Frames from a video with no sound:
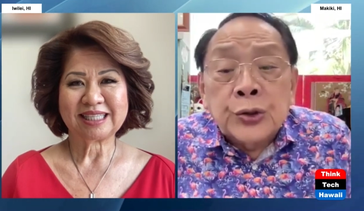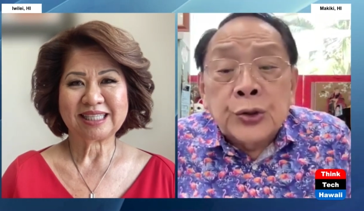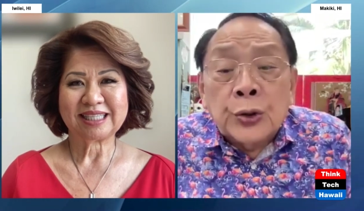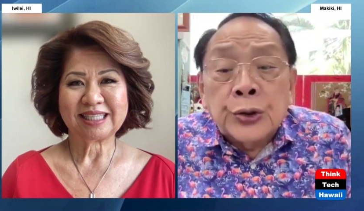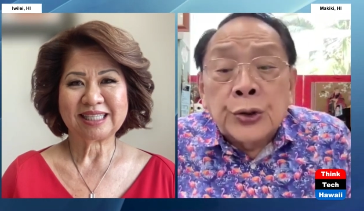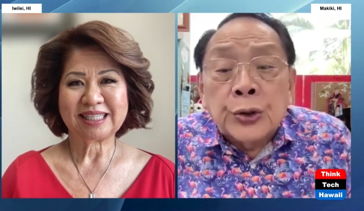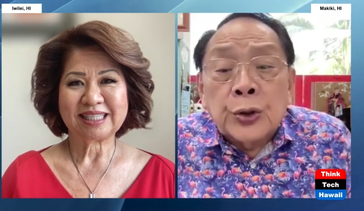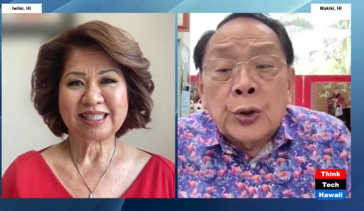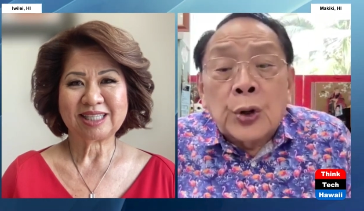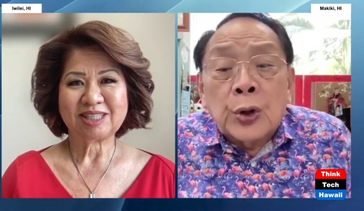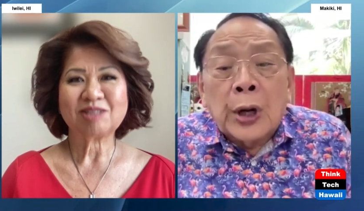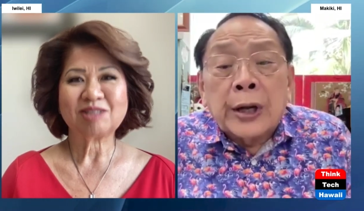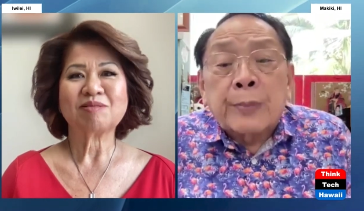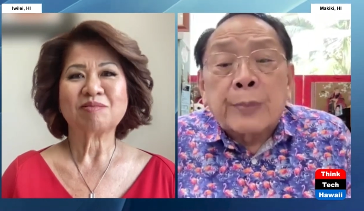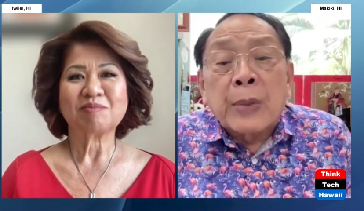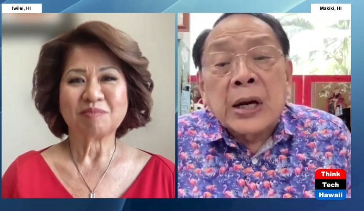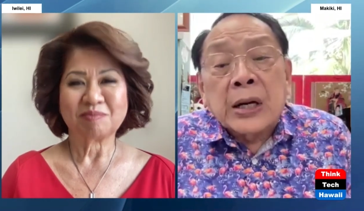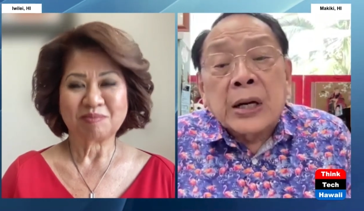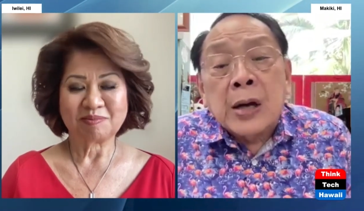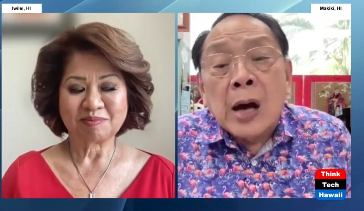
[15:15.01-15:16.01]
Speaker 1: So, you know,
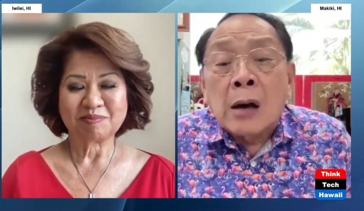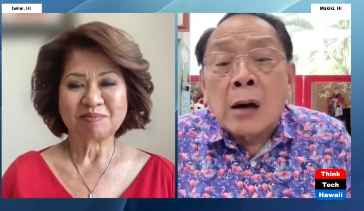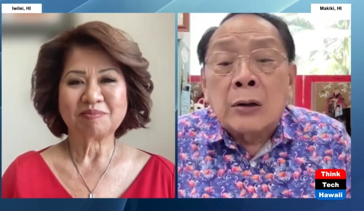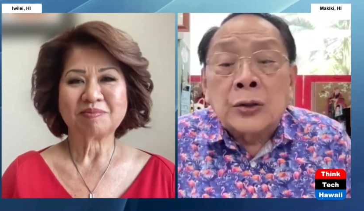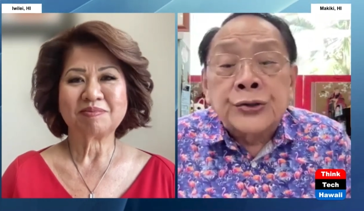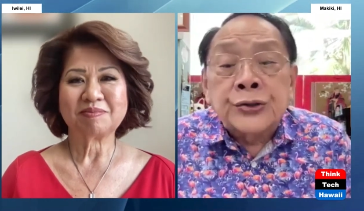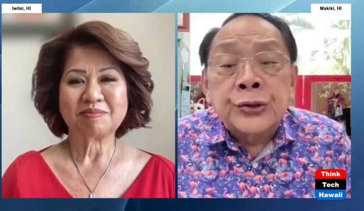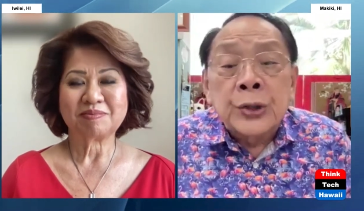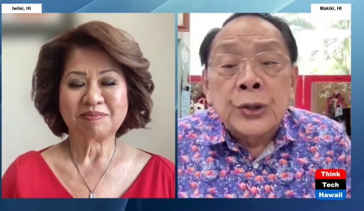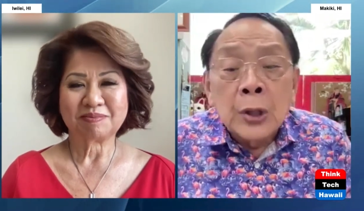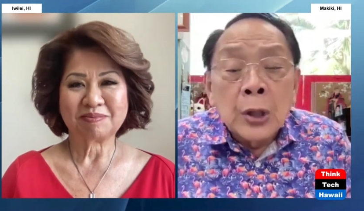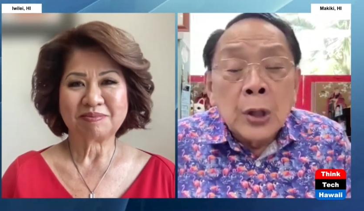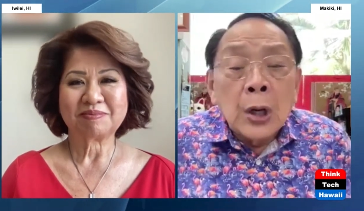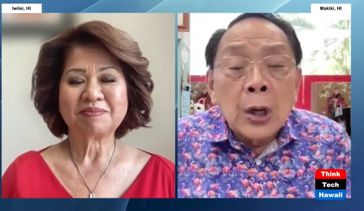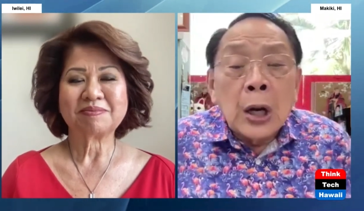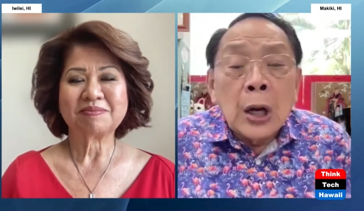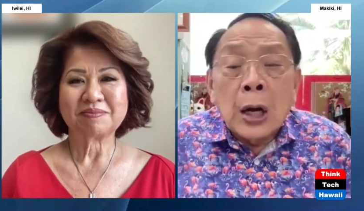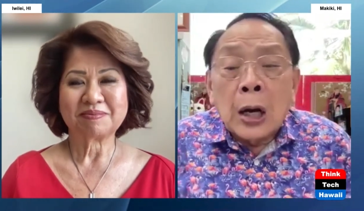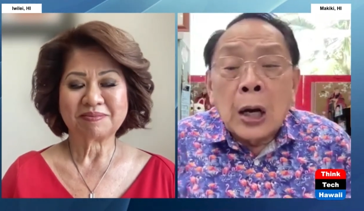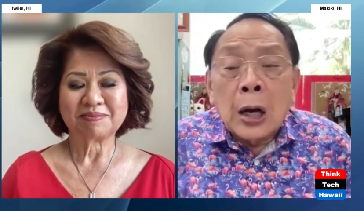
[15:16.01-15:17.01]
at McDonald's,
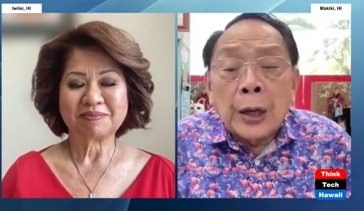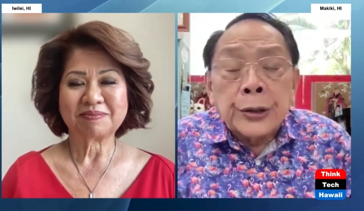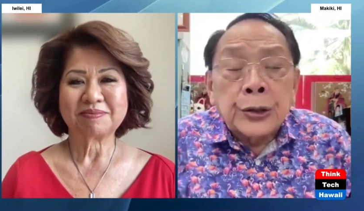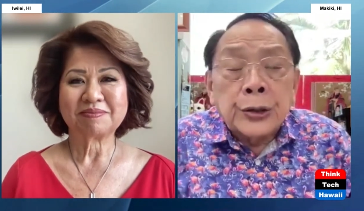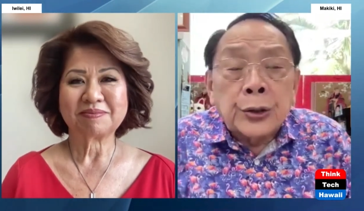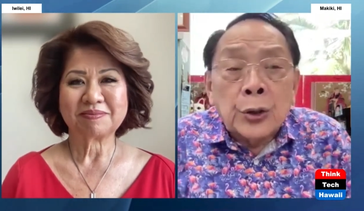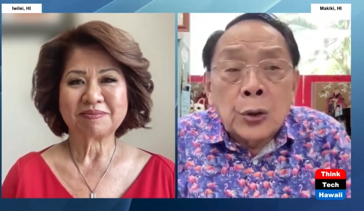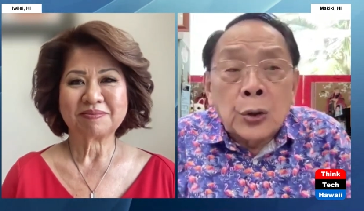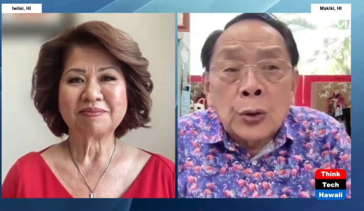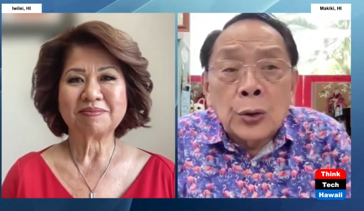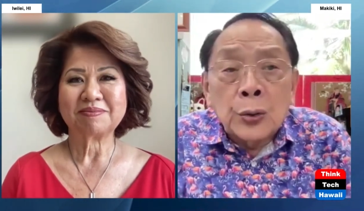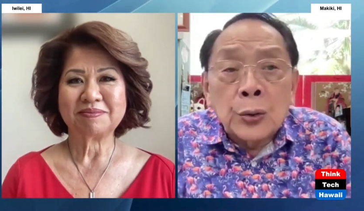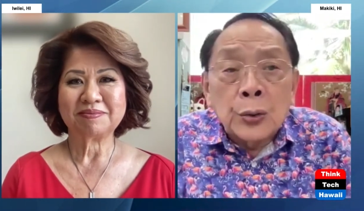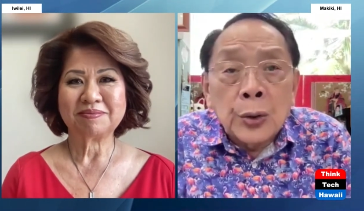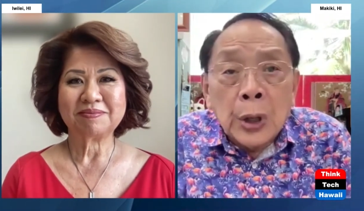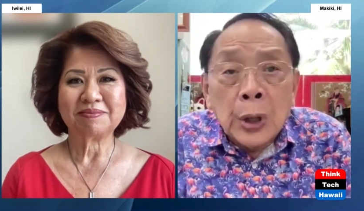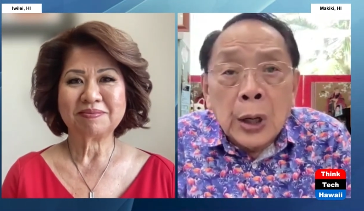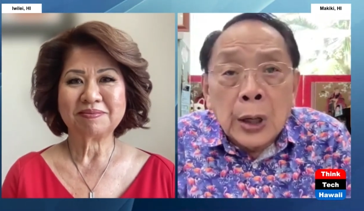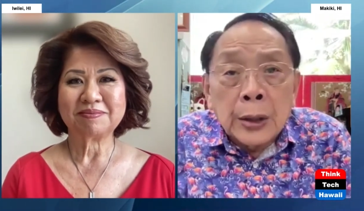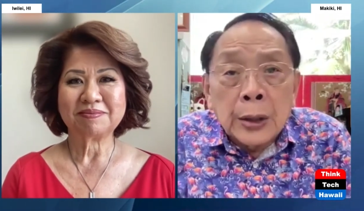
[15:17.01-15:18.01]
uh, you
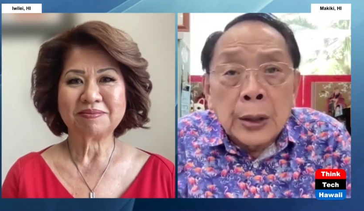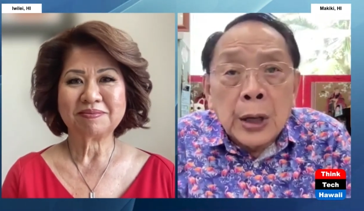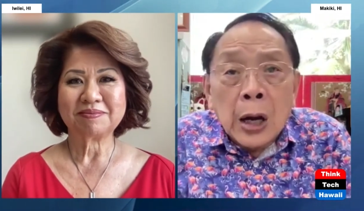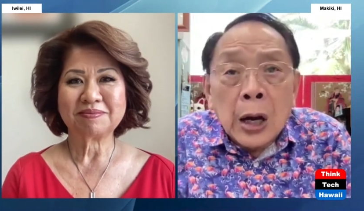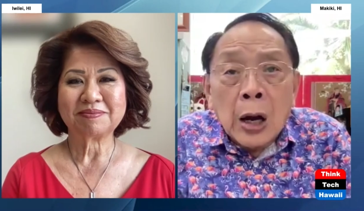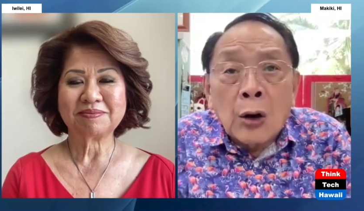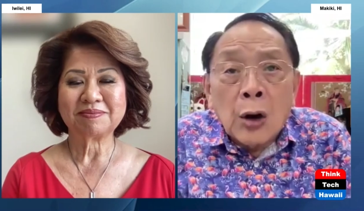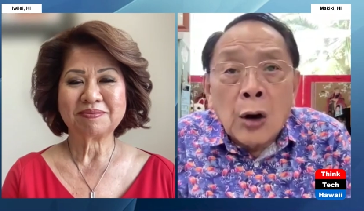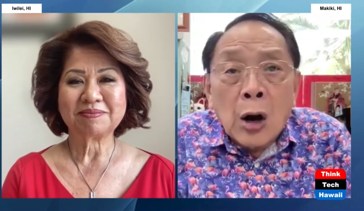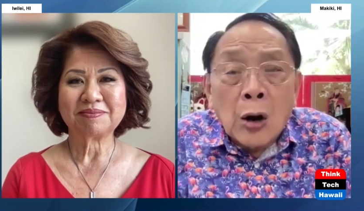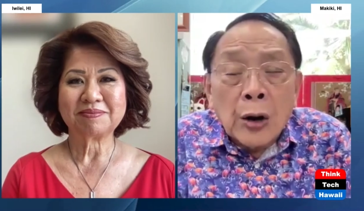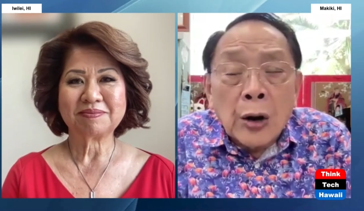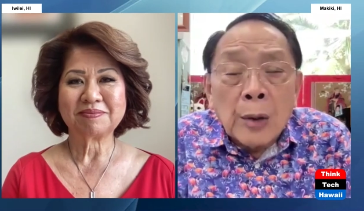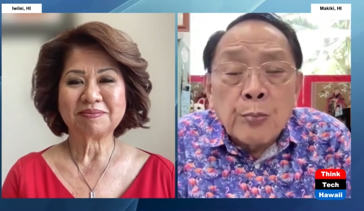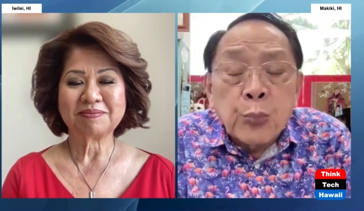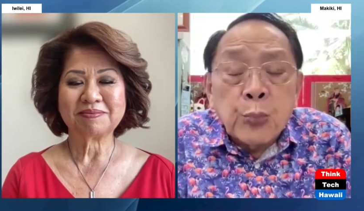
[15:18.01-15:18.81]
know, uh, our, our